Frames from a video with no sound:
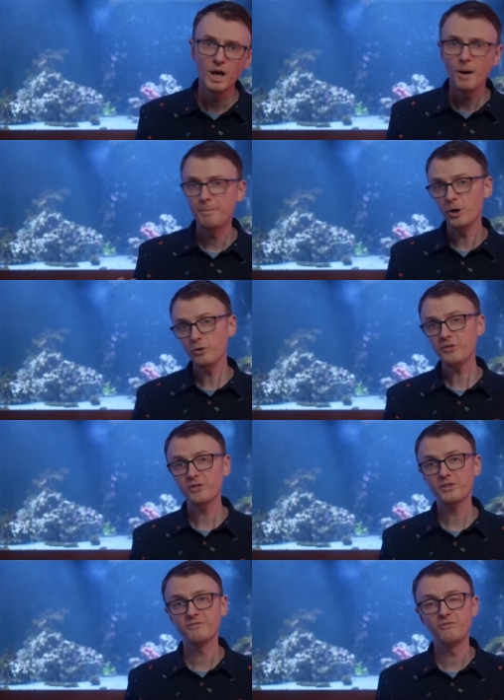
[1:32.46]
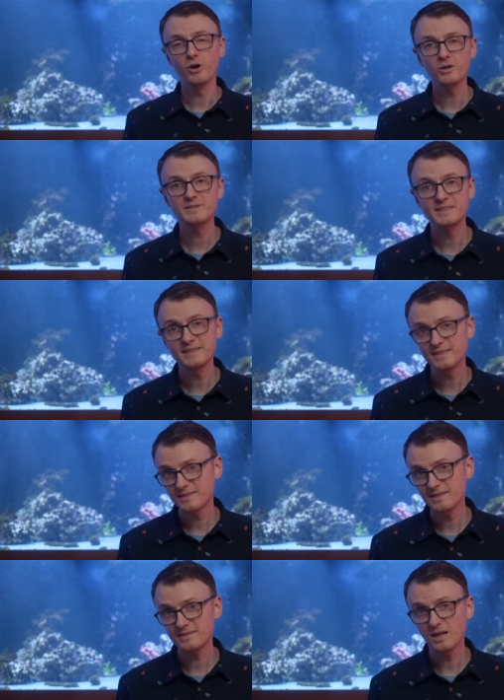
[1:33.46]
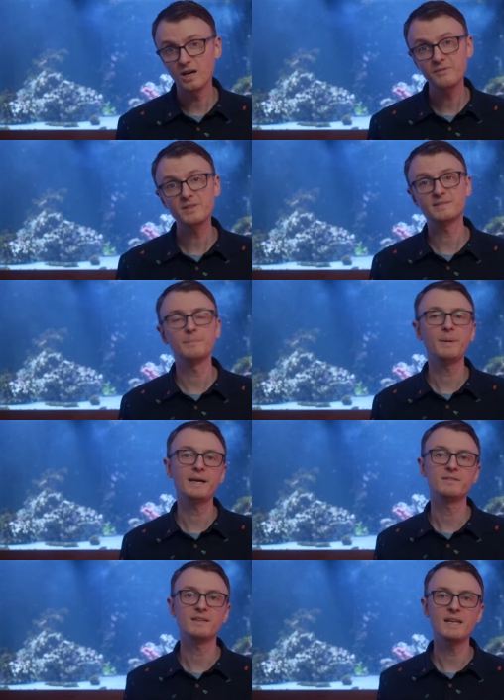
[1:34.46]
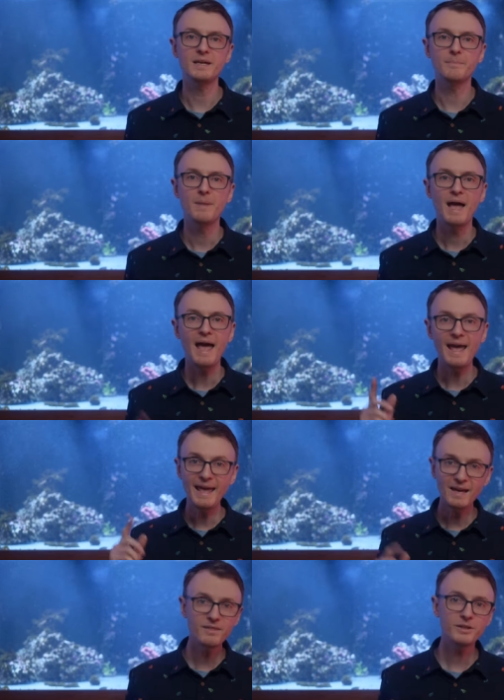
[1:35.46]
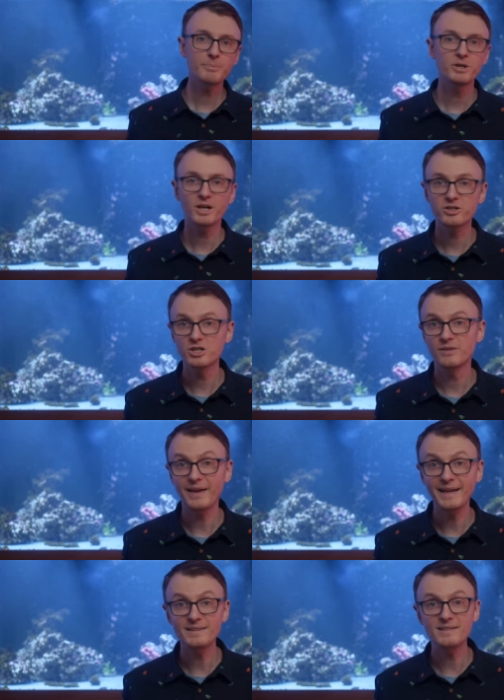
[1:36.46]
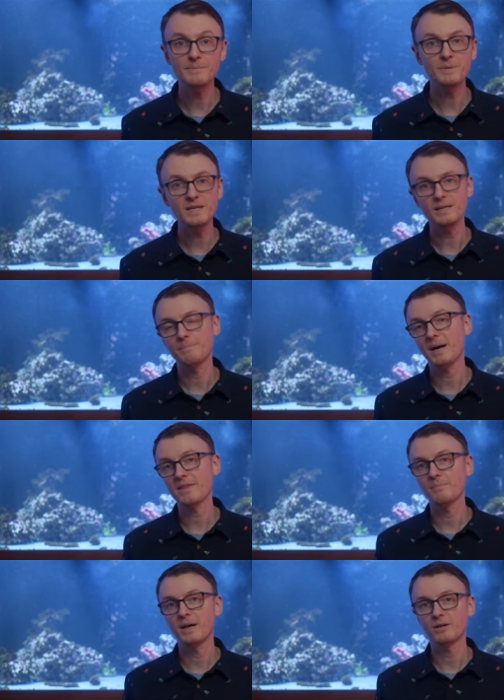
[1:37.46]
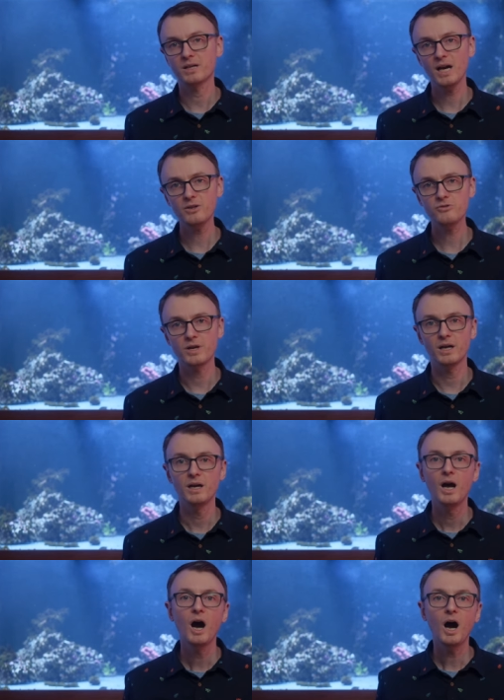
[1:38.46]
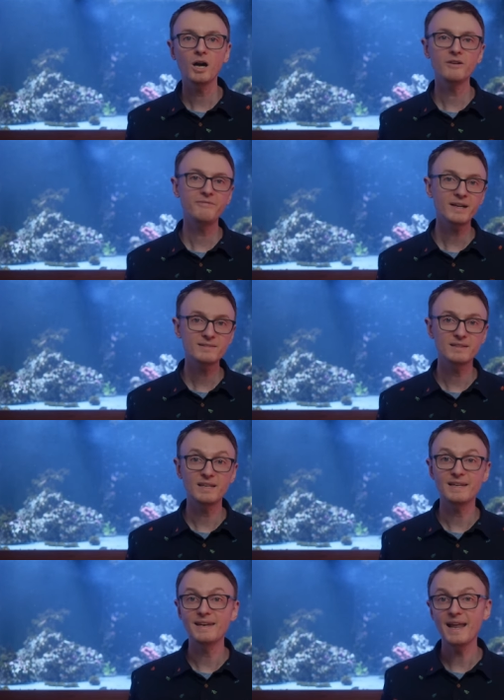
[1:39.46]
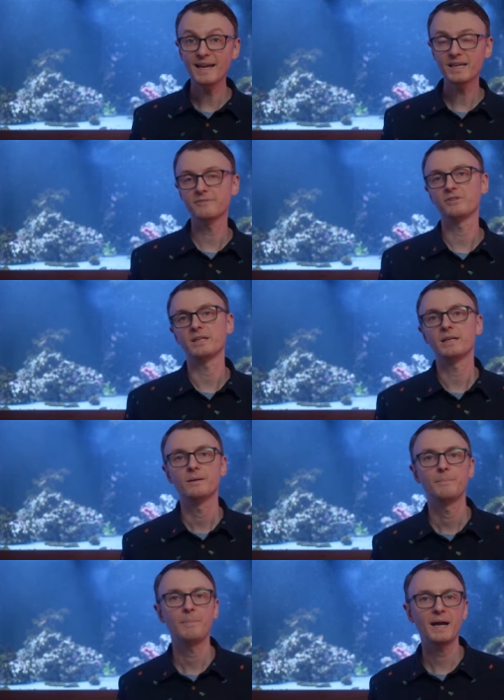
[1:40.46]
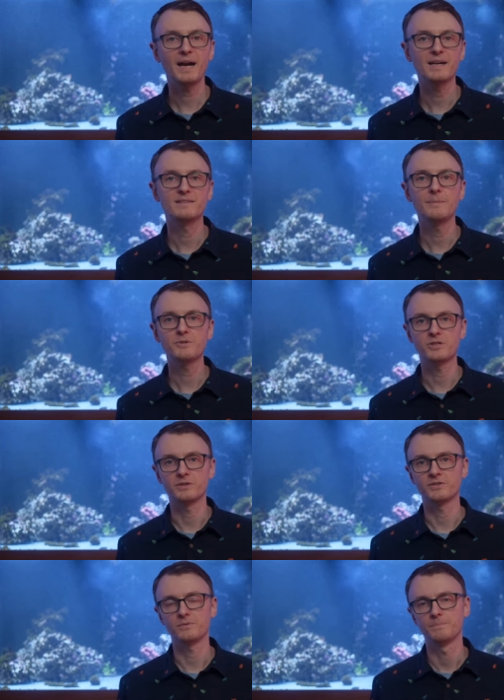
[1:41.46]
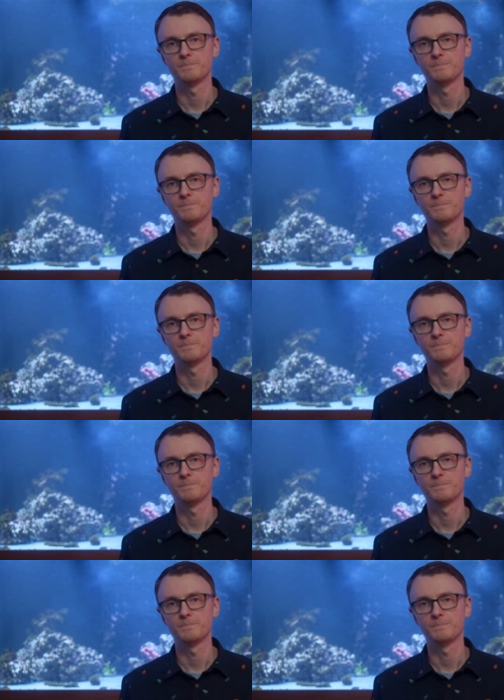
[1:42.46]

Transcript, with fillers: Both the photosynthesis of the symbiodinium and the production of ATP by the mitochondria are affected negatively by high temperatures.